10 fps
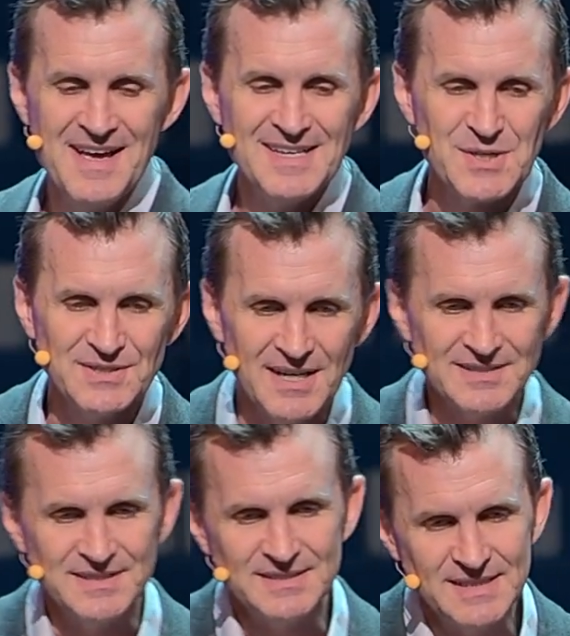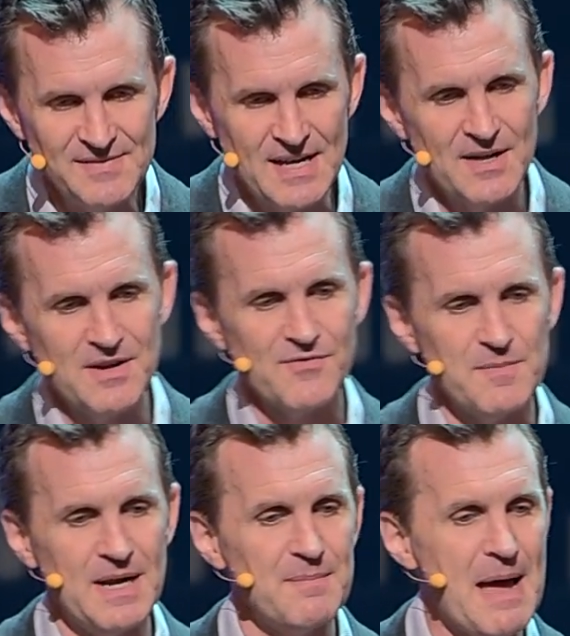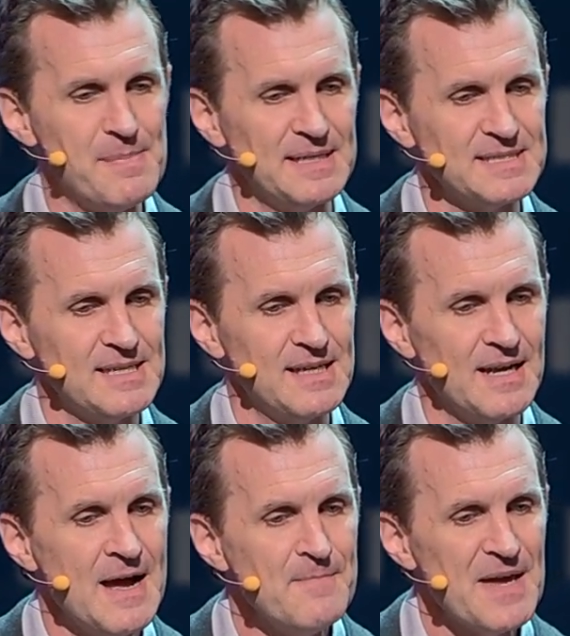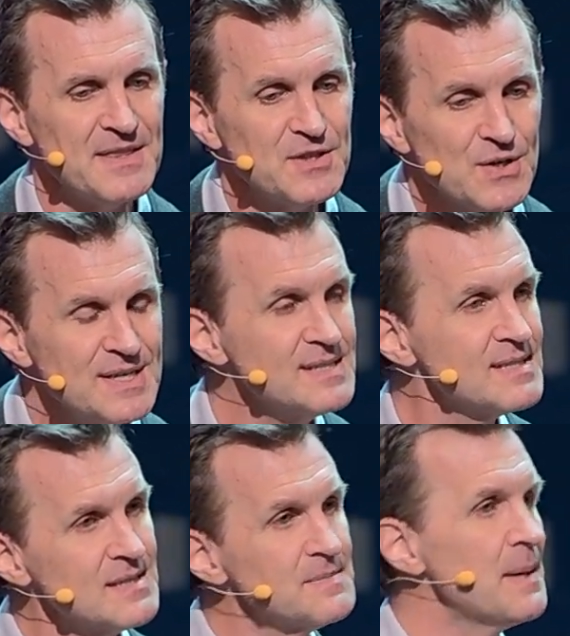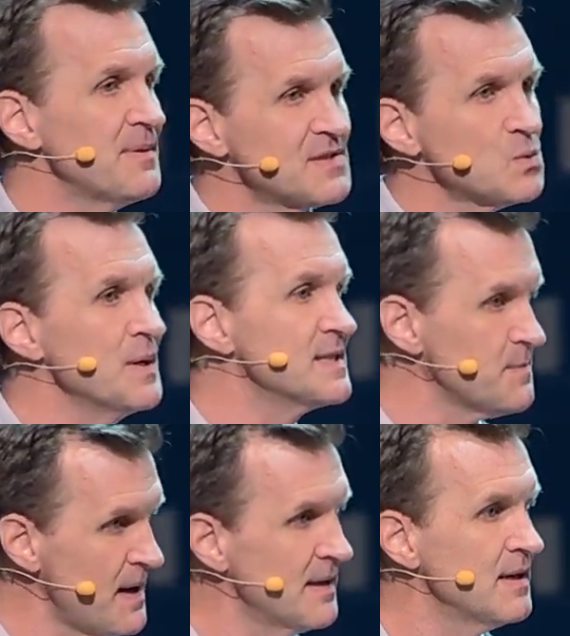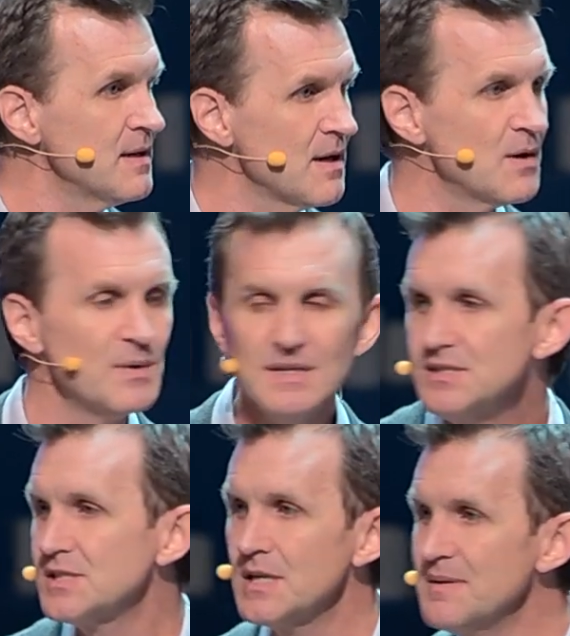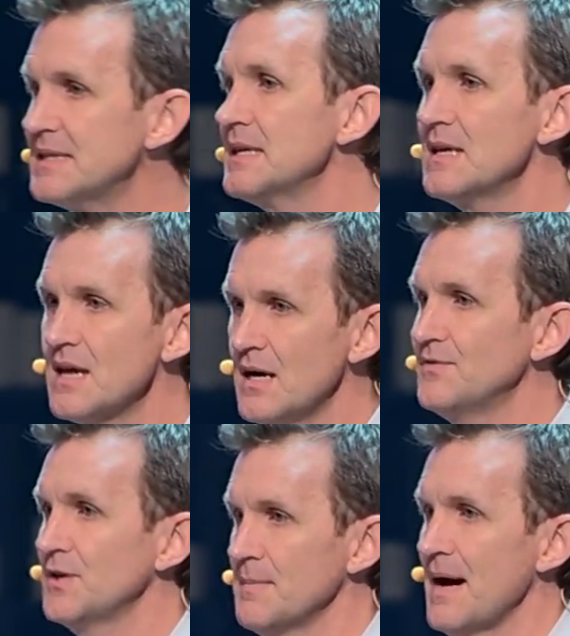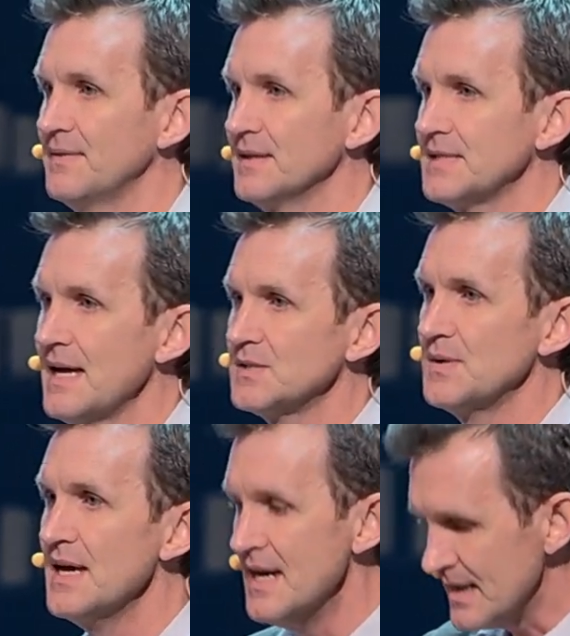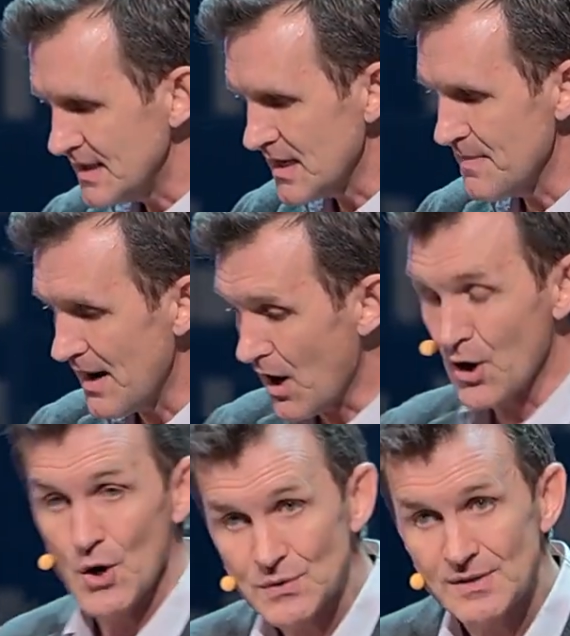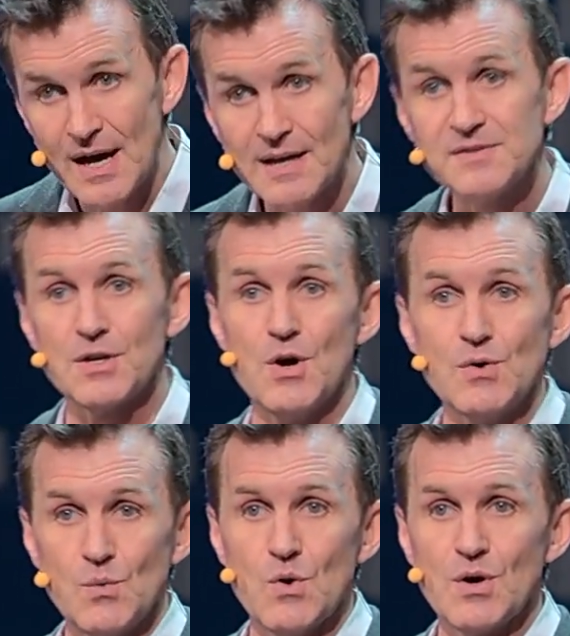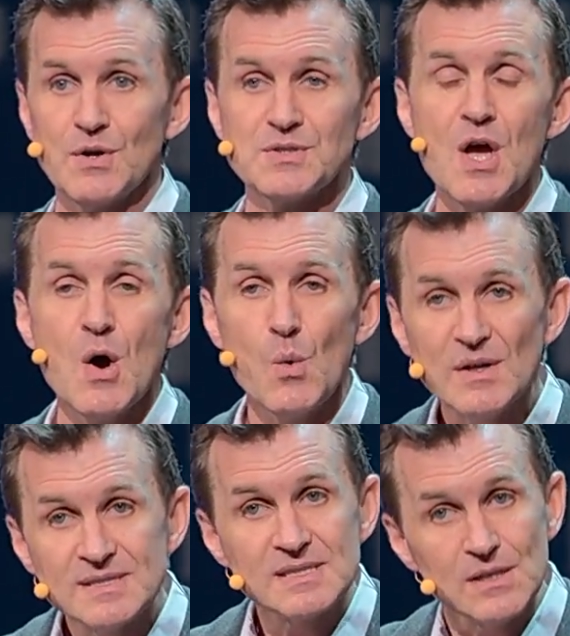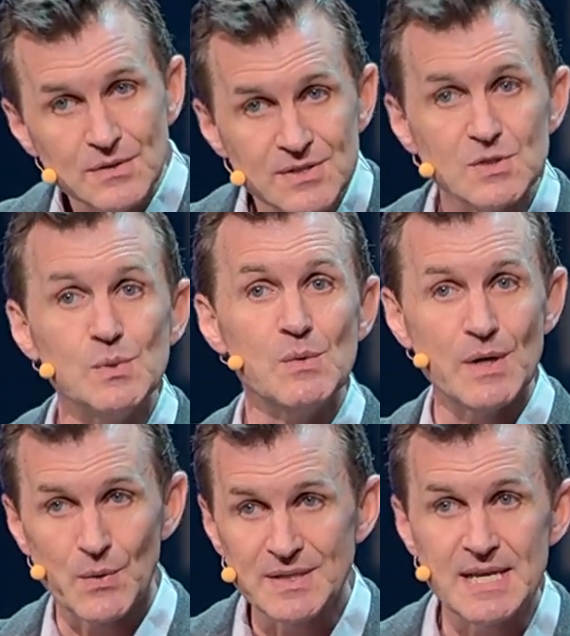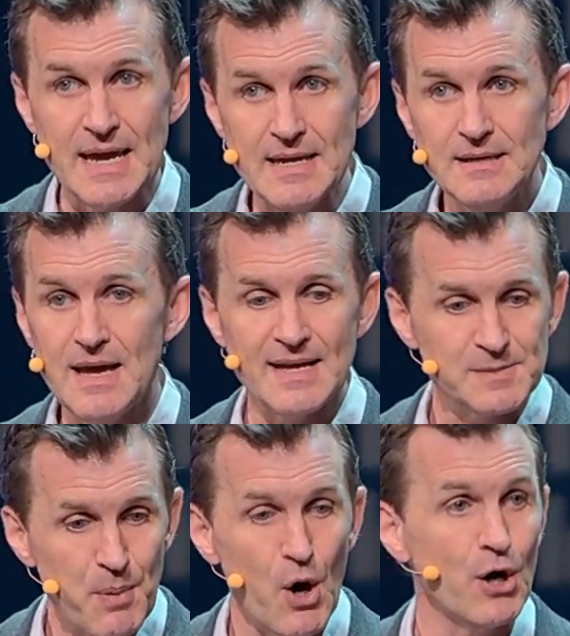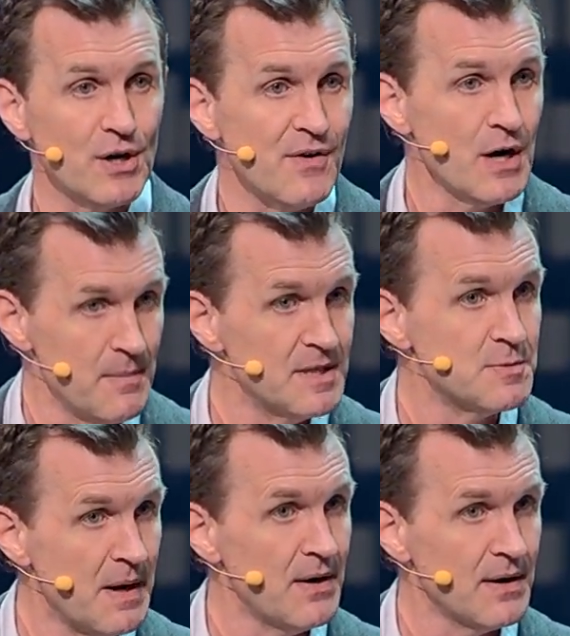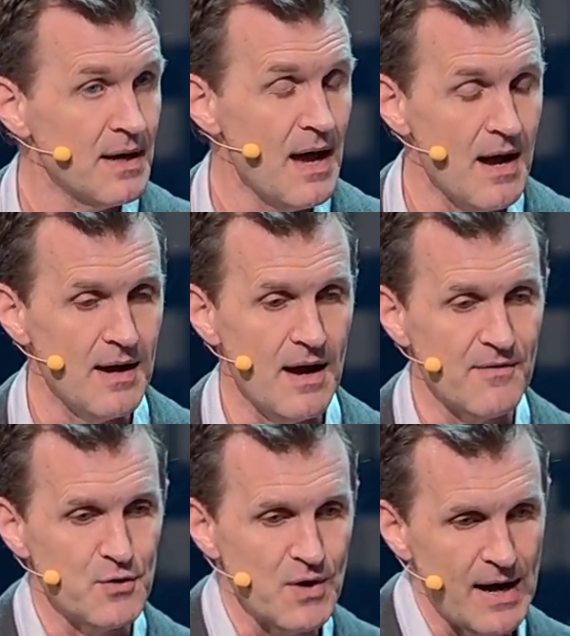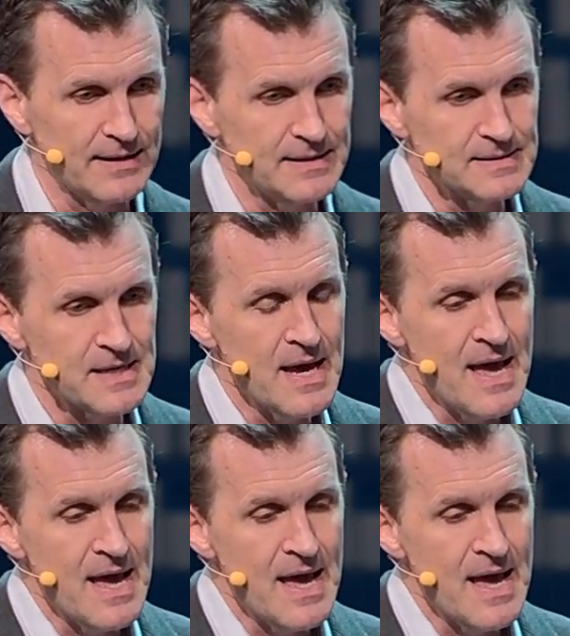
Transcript: So I'll leave that on there for a minute. I'm happy to send it. I think there is some type of sweet spot in here, and we just need to be thinking carefully about this as we think about our own lives and our own work coworkers, what skills do we want to retain as part of our image bearing of who God is?